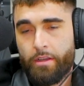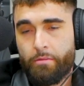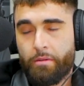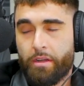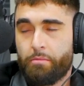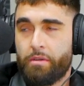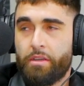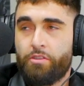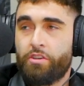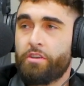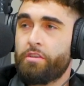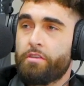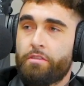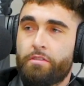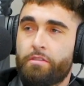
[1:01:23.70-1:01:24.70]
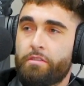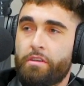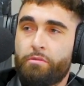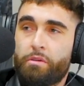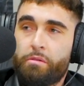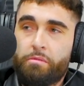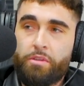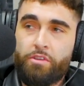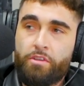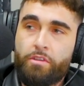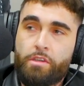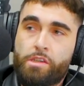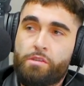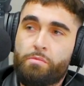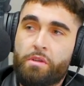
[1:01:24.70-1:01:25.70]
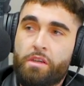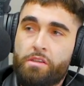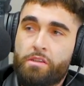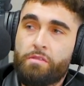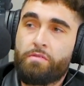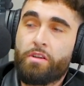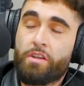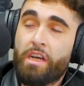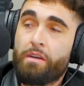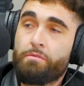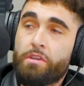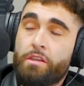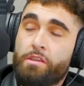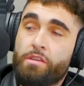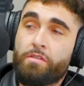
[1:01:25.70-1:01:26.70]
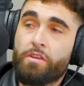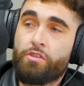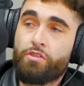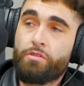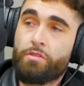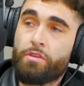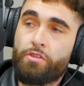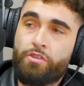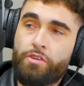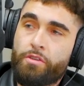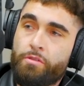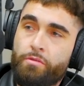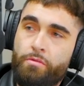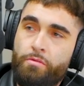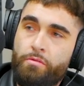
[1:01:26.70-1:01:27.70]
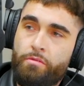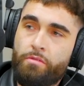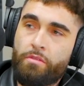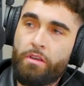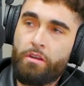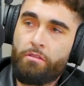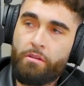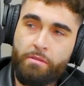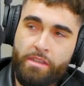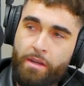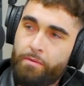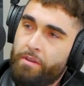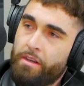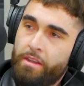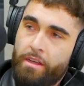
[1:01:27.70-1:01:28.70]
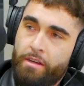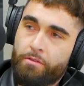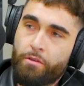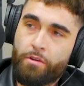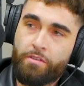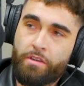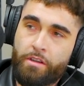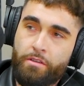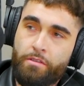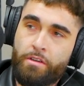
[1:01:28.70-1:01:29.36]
It might be genius. It might be genius because if they're tapped into something truer than true, you don't want to be tapped into that. Of course I do.